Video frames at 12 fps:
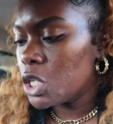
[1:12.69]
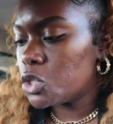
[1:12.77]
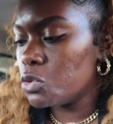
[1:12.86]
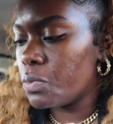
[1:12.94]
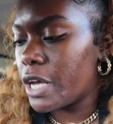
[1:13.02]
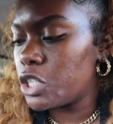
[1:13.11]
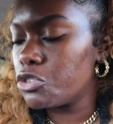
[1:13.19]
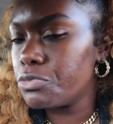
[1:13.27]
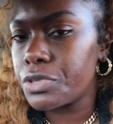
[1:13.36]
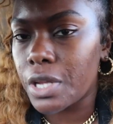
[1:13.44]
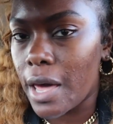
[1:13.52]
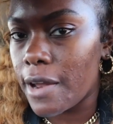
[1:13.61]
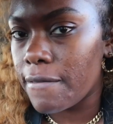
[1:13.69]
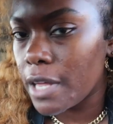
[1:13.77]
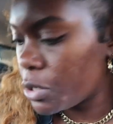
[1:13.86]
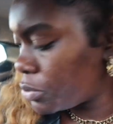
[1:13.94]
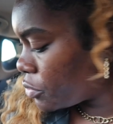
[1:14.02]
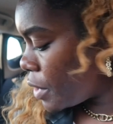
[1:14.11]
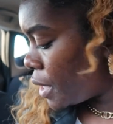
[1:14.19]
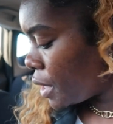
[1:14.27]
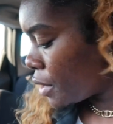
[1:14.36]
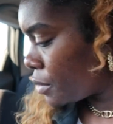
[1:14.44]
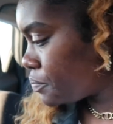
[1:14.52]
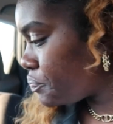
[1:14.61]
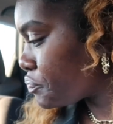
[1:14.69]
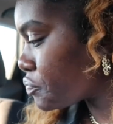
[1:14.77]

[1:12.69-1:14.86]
two bedrooms are not available right now.